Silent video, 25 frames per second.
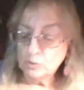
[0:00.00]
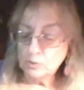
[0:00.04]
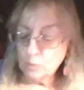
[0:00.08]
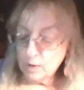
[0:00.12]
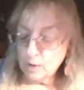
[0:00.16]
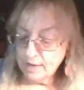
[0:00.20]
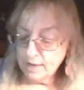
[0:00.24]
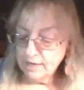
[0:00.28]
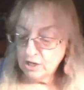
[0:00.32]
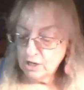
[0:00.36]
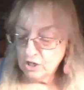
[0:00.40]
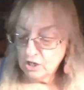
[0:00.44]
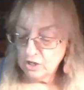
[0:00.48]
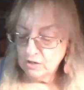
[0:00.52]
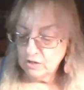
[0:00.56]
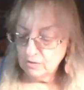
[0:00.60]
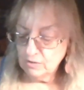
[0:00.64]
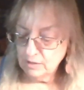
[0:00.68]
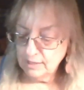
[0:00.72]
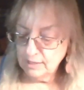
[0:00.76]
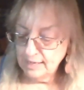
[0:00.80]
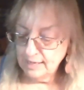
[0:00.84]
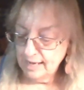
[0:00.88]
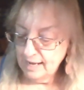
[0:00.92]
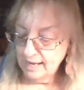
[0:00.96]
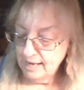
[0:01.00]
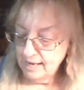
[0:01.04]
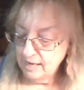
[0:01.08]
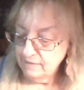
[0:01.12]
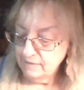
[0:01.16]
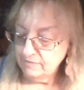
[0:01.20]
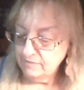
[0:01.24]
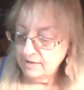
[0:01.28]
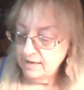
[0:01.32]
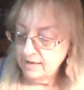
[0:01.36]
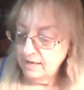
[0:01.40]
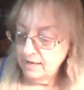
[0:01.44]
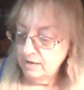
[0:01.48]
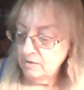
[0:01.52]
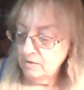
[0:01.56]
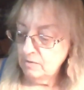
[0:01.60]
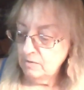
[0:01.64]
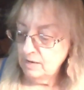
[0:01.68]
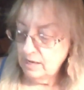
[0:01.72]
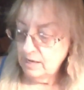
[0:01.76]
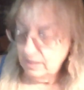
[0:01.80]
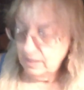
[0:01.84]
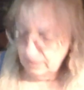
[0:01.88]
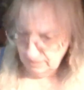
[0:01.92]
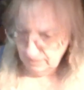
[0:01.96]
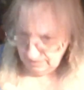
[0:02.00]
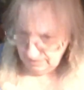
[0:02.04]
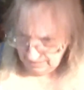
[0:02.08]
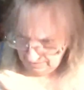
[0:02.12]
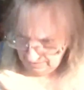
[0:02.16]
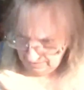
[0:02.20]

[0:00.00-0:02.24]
It's what I currently have now, and the